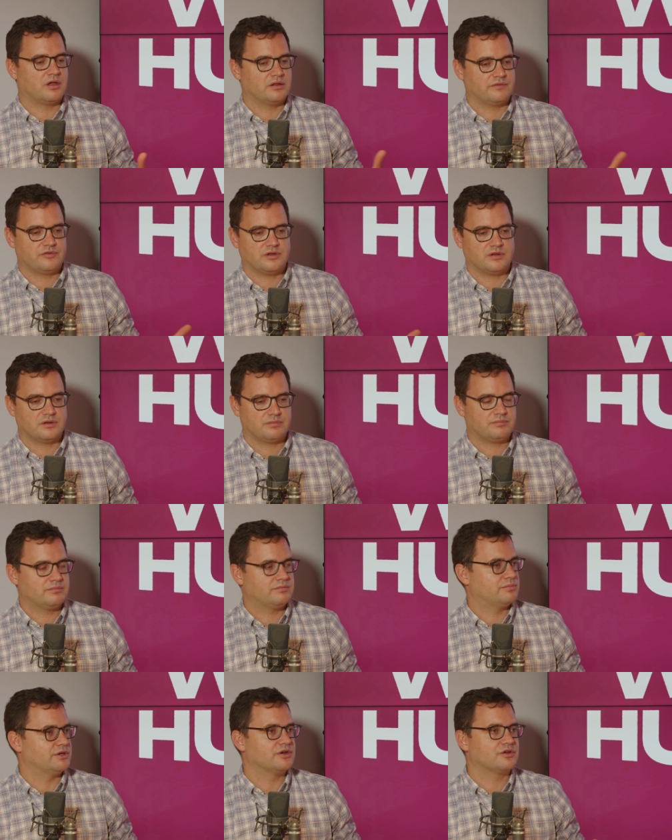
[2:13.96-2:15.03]
all of the
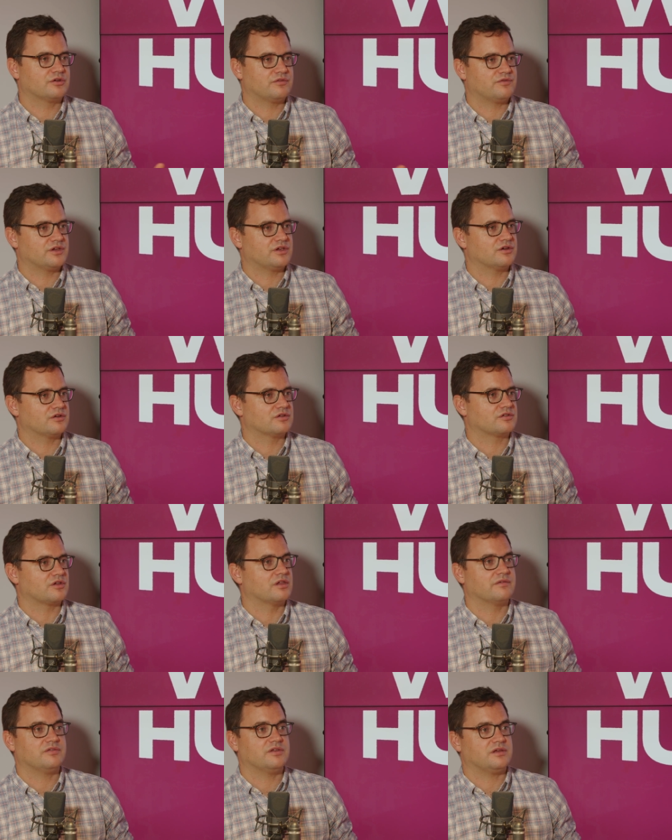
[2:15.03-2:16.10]
political figures,
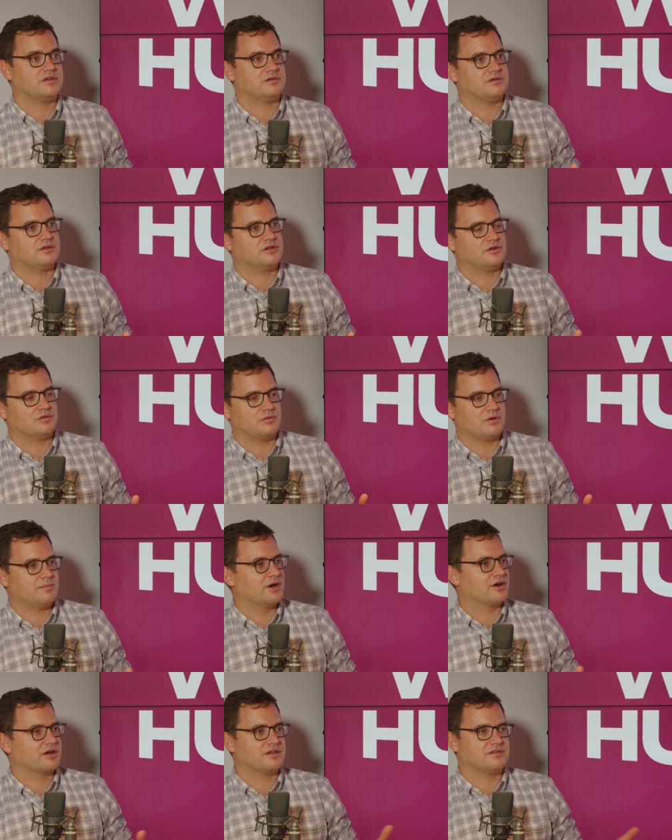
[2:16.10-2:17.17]
all of the, you know,
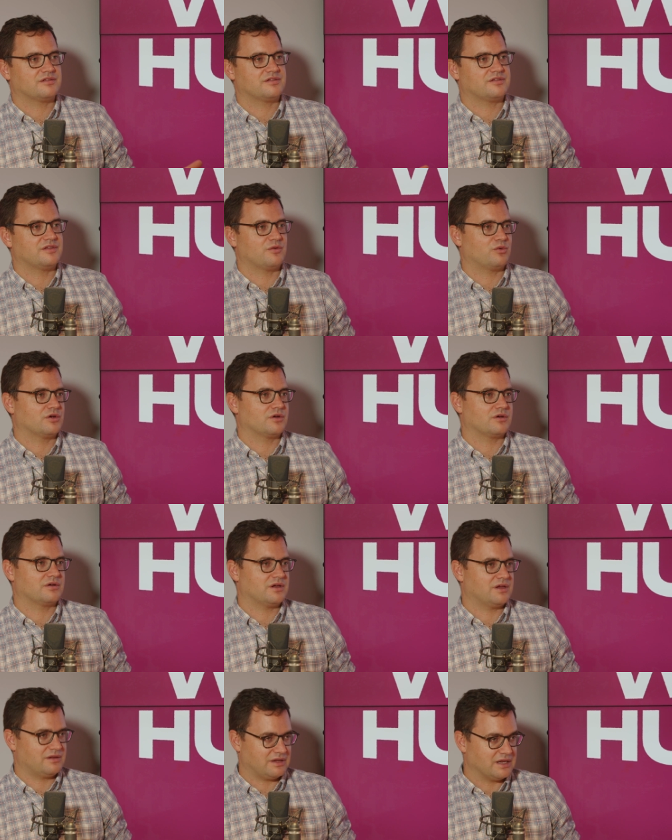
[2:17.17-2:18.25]
Americans that
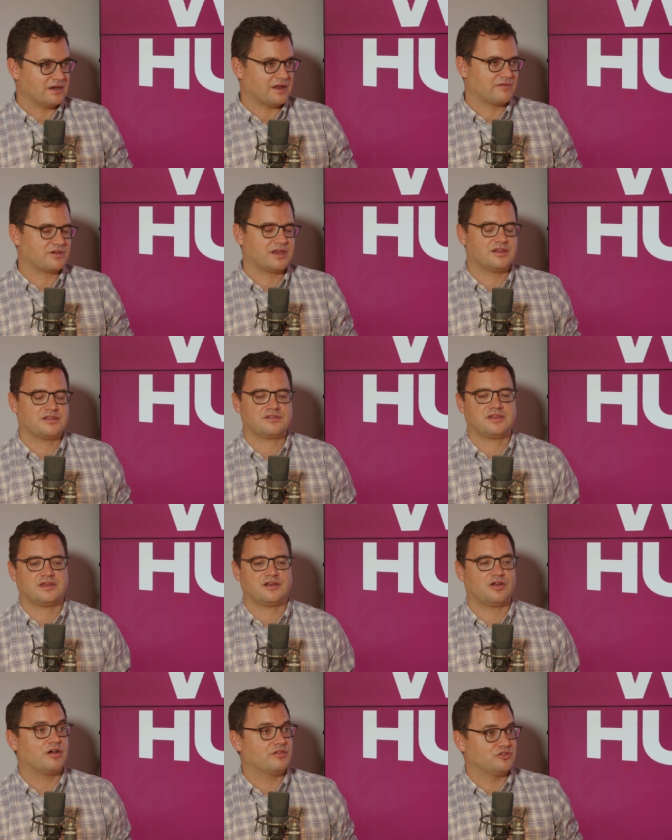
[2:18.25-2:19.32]
were in
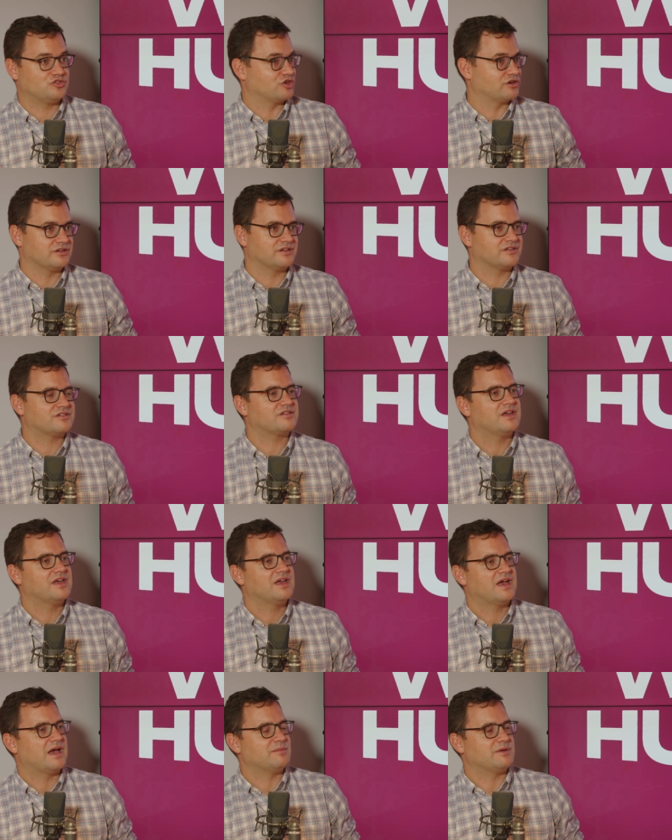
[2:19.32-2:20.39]
Afghanistan, all the journalists.
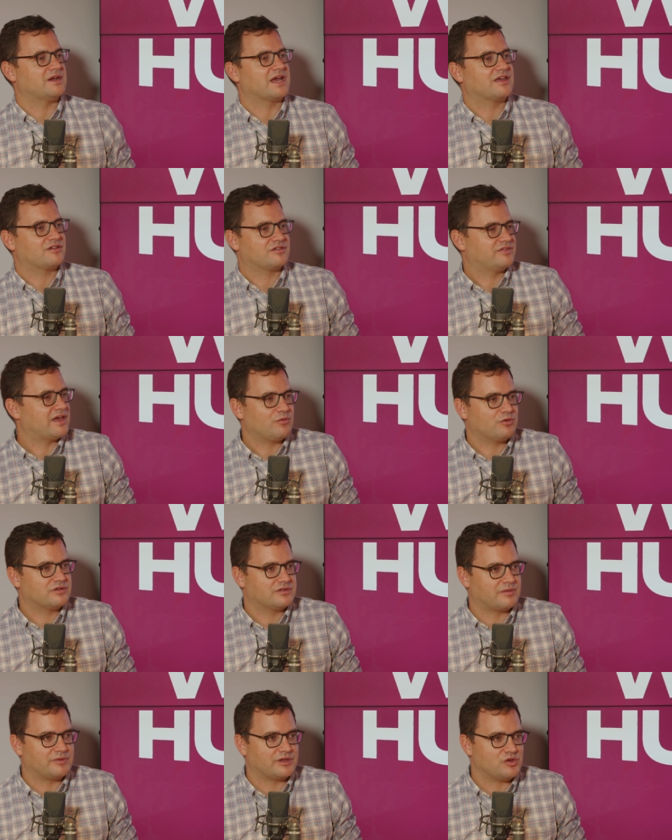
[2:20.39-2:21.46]
Mm-hmm. I mean, I guess that
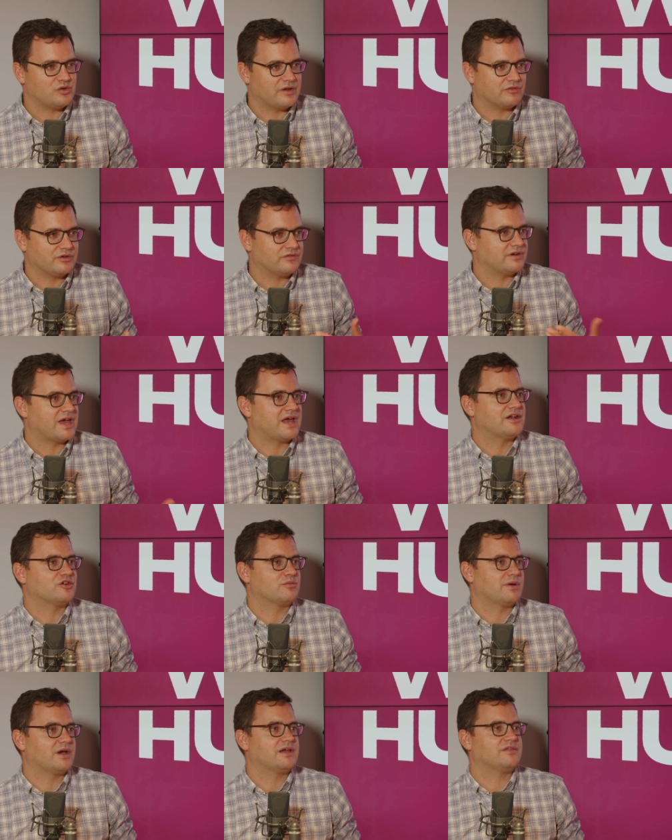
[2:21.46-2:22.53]
was something you never even had in
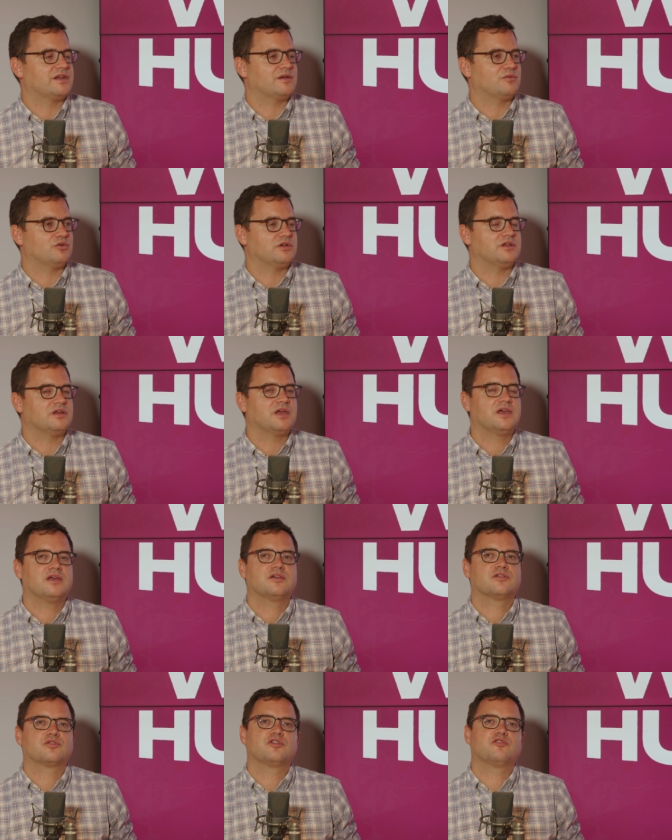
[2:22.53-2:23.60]
your mind, that it would
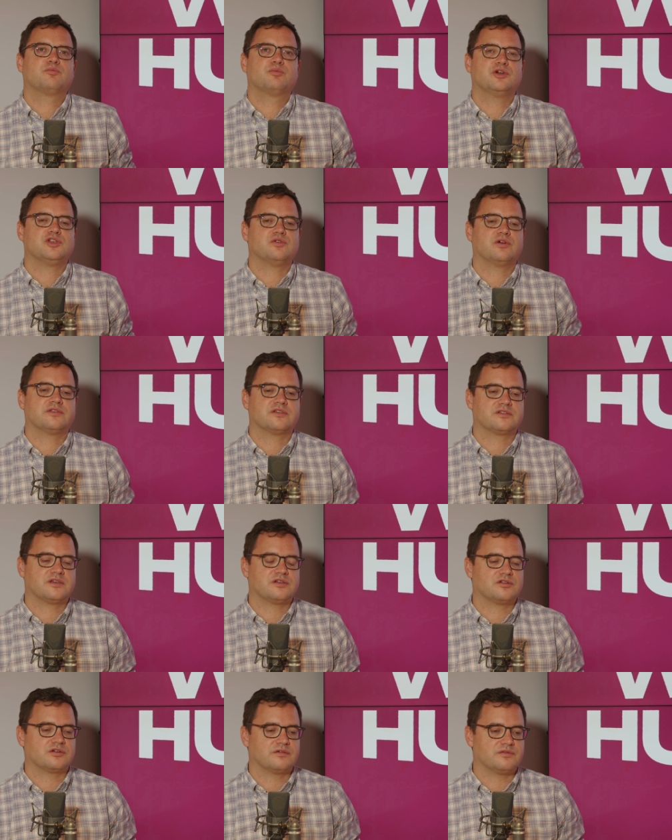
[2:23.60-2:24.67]
sort of put you at the
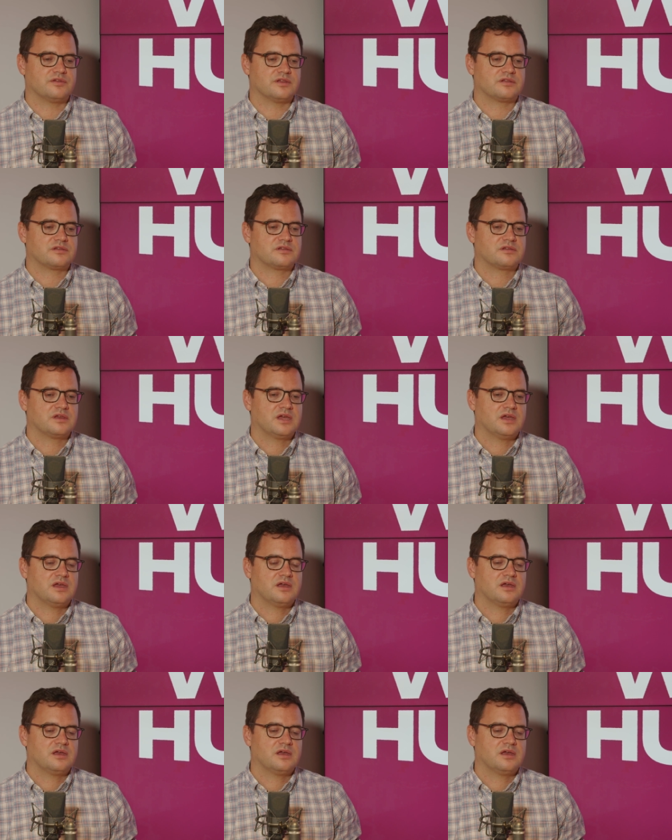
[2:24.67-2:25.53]
center of this